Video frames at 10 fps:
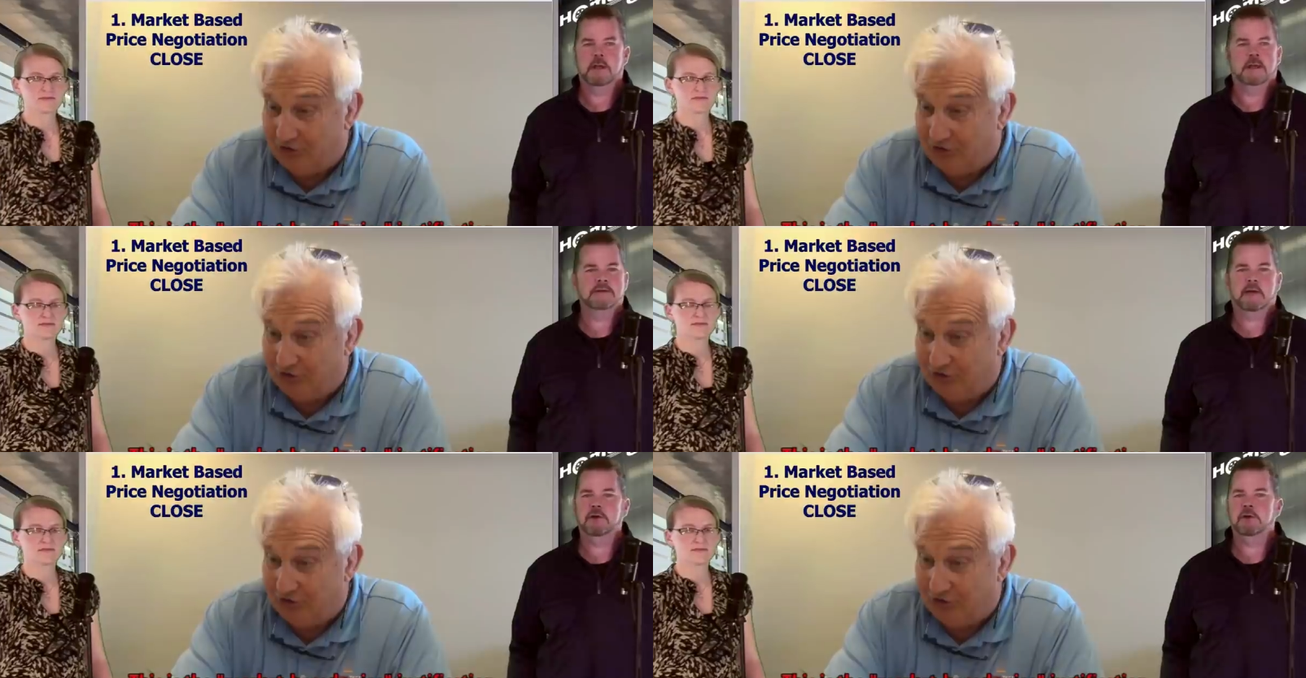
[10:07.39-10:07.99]
Speaker 1: and
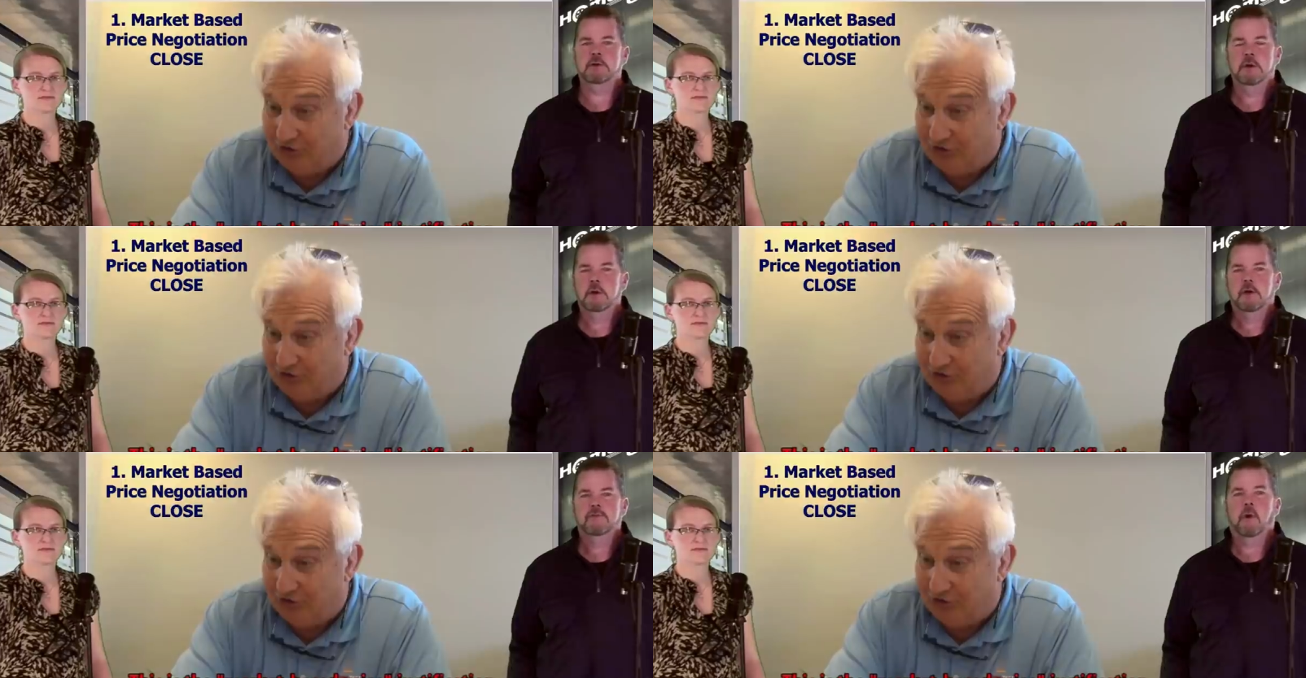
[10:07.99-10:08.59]
tell you
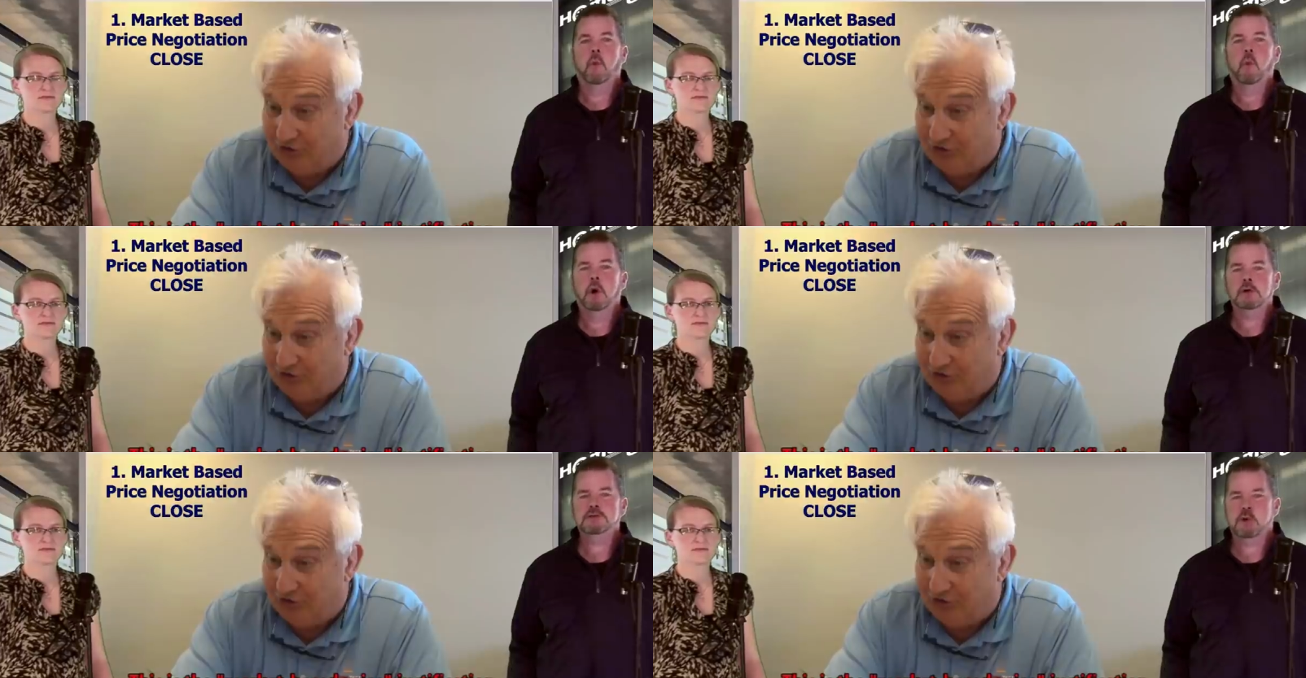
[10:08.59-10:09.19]
the
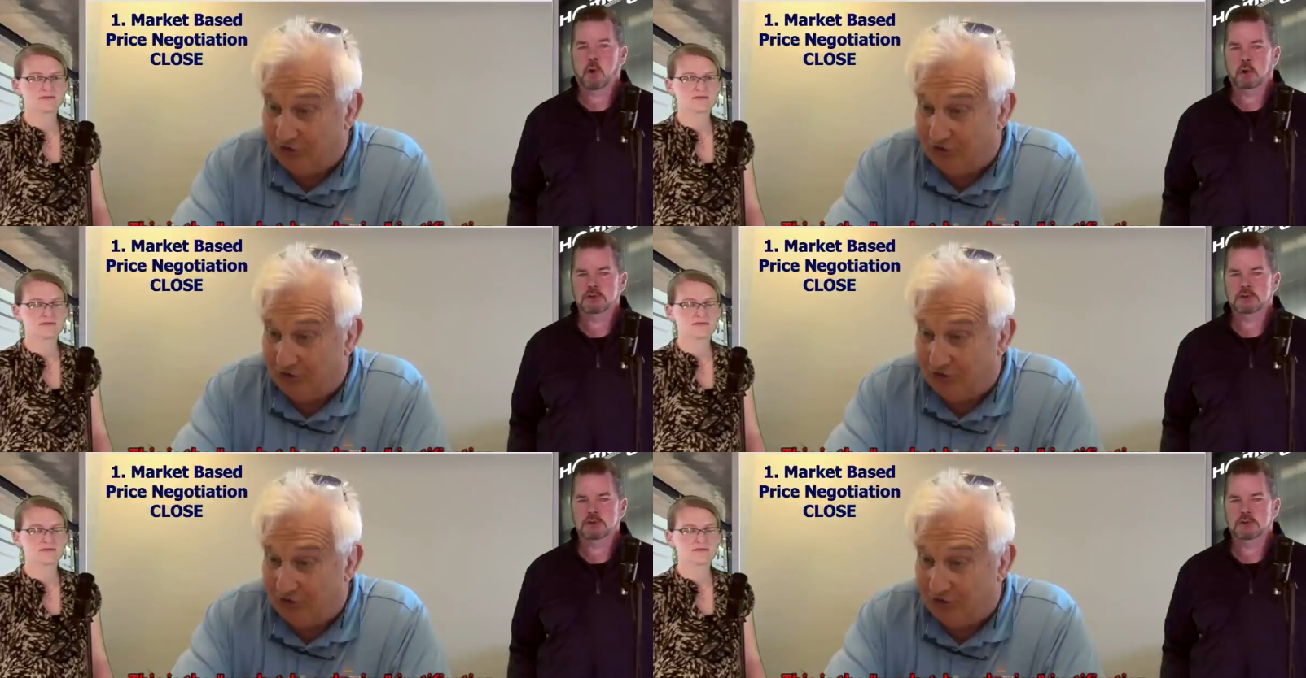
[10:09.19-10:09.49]
worst horror